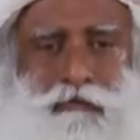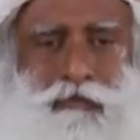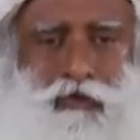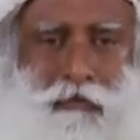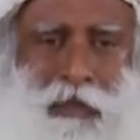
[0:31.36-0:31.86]

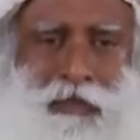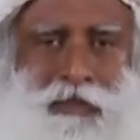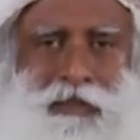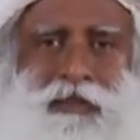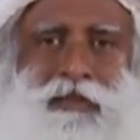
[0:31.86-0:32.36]

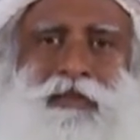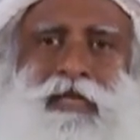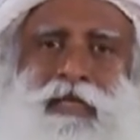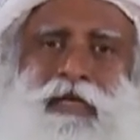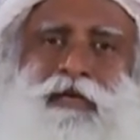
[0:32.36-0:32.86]
movement,
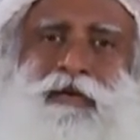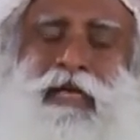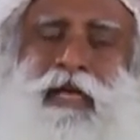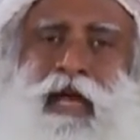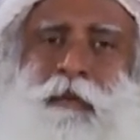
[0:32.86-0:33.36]
nothing
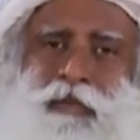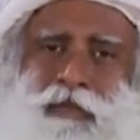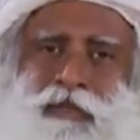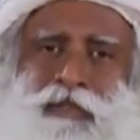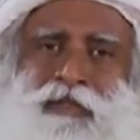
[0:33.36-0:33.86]
really
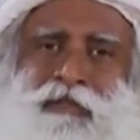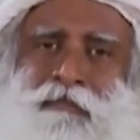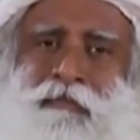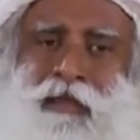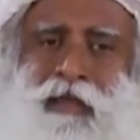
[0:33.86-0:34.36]
happens.
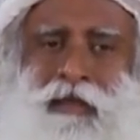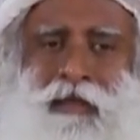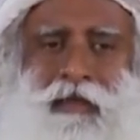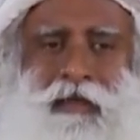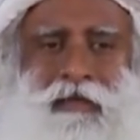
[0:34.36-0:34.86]

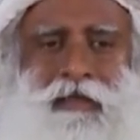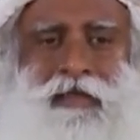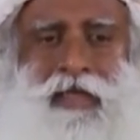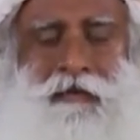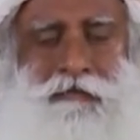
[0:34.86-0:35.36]

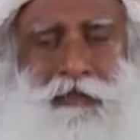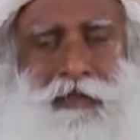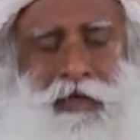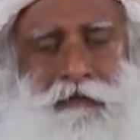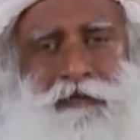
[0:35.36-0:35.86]
This
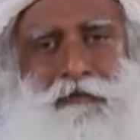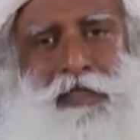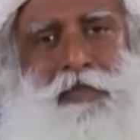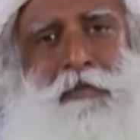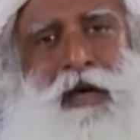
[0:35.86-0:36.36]
effort of
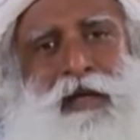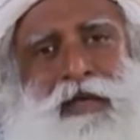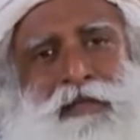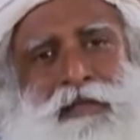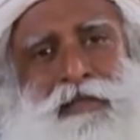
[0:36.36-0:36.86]
Swachh
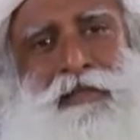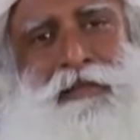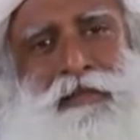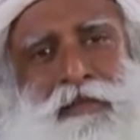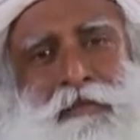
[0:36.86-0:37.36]
Bharat
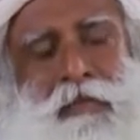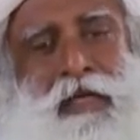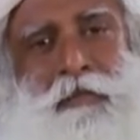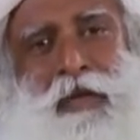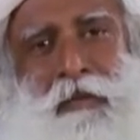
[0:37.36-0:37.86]
by
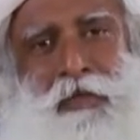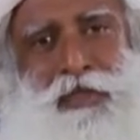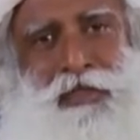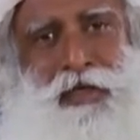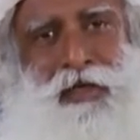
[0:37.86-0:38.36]
the Prime
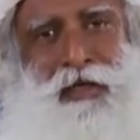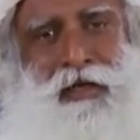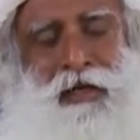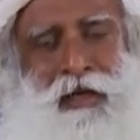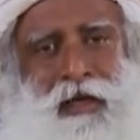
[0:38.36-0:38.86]
Minister,
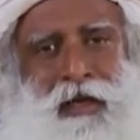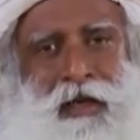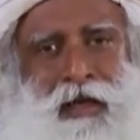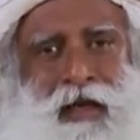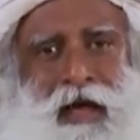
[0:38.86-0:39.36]

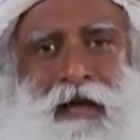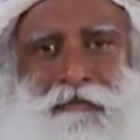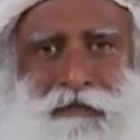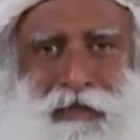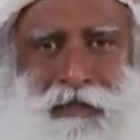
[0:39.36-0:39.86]
I
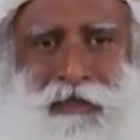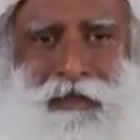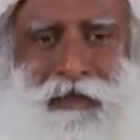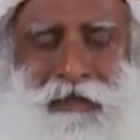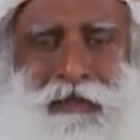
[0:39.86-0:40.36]
feel
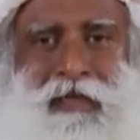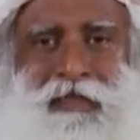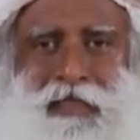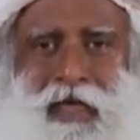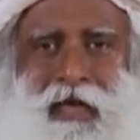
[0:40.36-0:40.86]
that
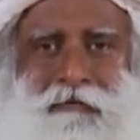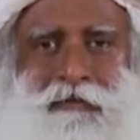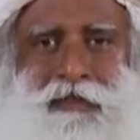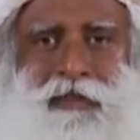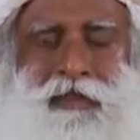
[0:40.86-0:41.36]
is the
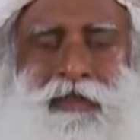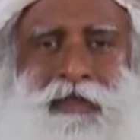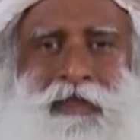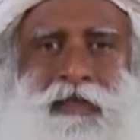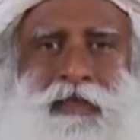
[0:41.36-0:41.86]
effort.
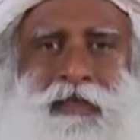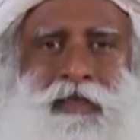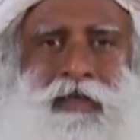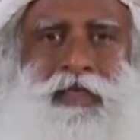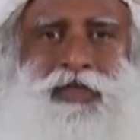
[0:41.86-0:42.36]

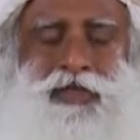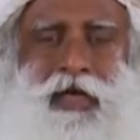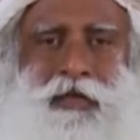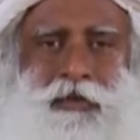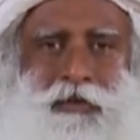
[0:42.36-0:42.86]
He's
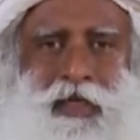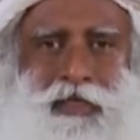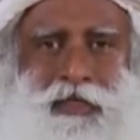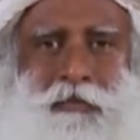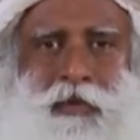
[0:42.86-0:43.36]
trying to
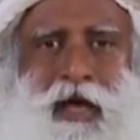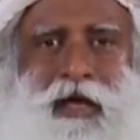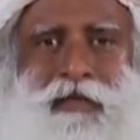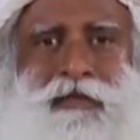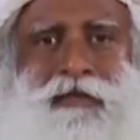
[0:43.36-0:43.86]
touch the
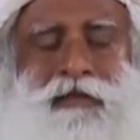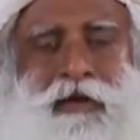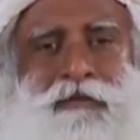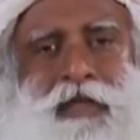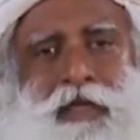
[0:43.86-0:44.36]
pride
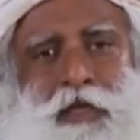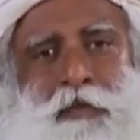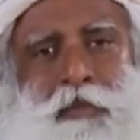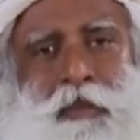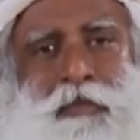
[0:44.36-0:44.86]
of the
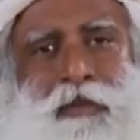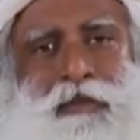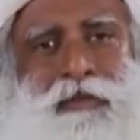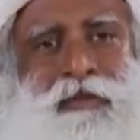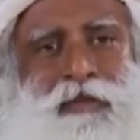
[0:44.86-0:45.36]
Indian
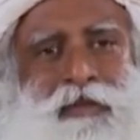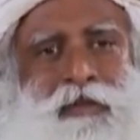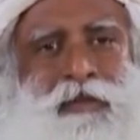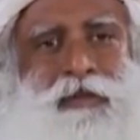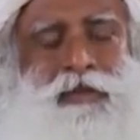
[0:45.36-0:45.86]
people
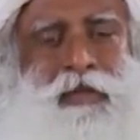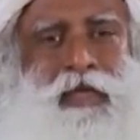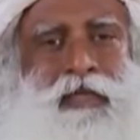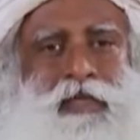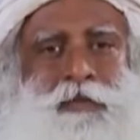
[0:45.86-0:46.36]
so
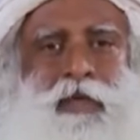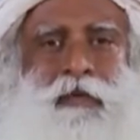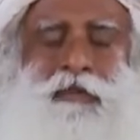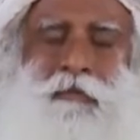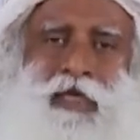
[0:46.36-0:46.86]
that this
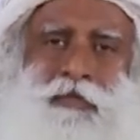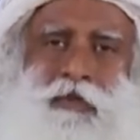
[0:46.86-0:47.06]
becomes a mass